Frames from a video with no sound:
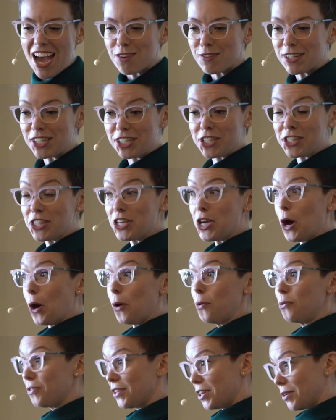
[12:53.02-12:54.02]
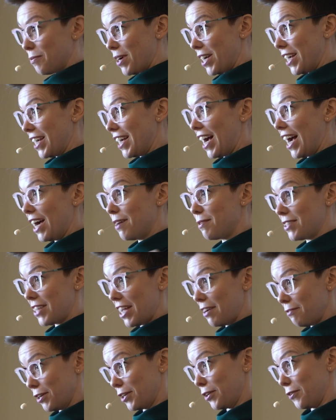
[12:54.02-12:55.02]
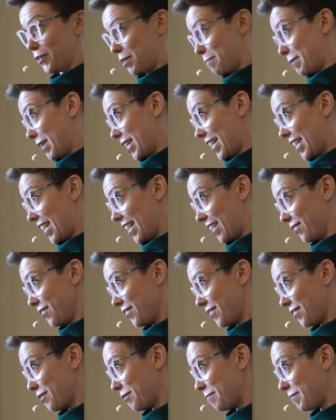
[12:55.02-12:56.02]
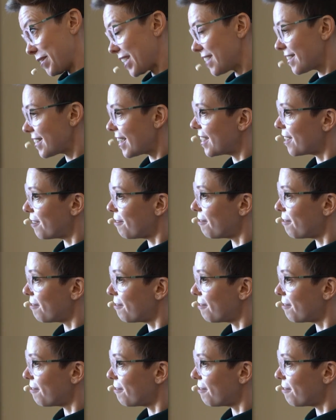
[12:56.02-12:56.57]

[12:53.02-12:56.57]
which is the only way I was ever going to buy a house because I had